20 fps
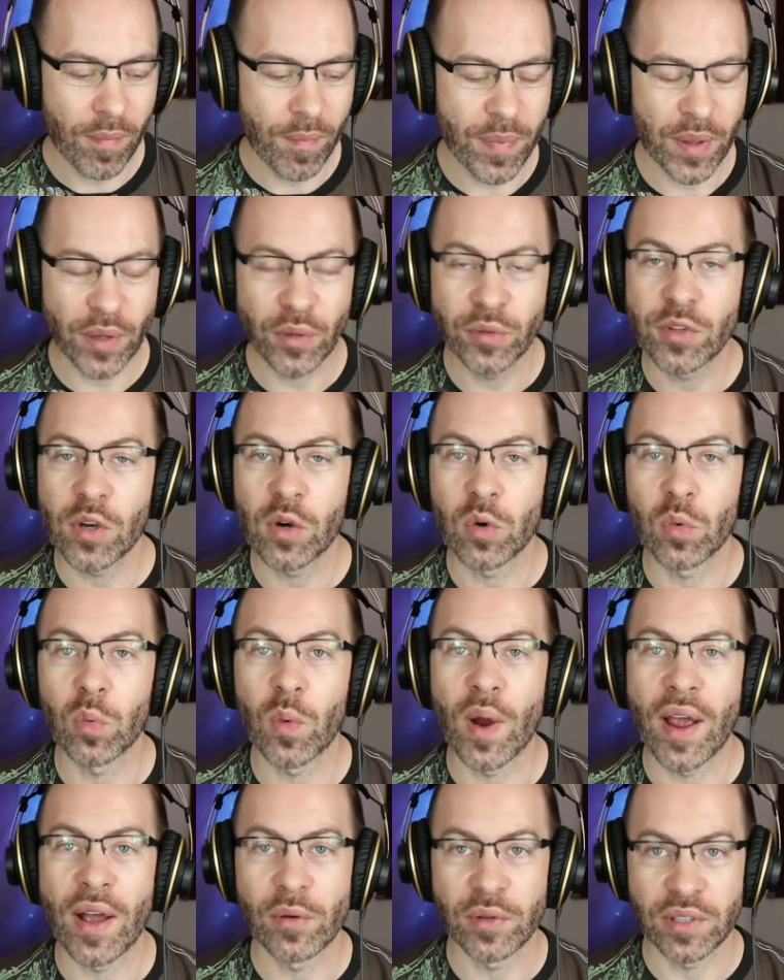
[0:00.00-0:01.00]
build
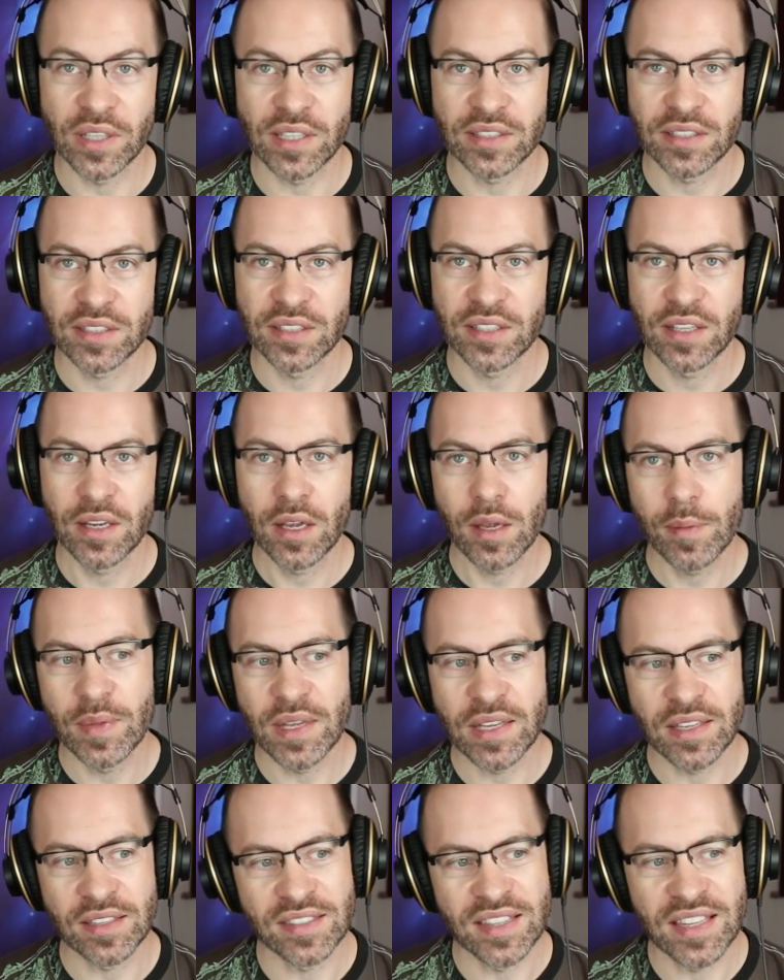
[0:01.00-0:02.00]
around it,
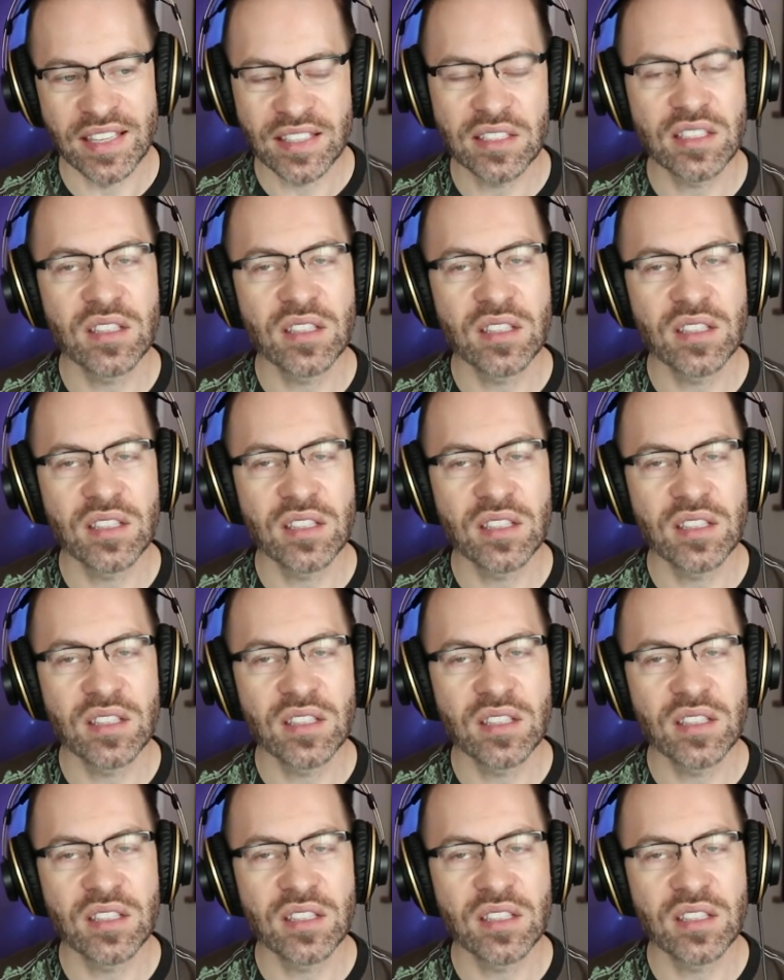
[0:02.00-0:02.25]
because this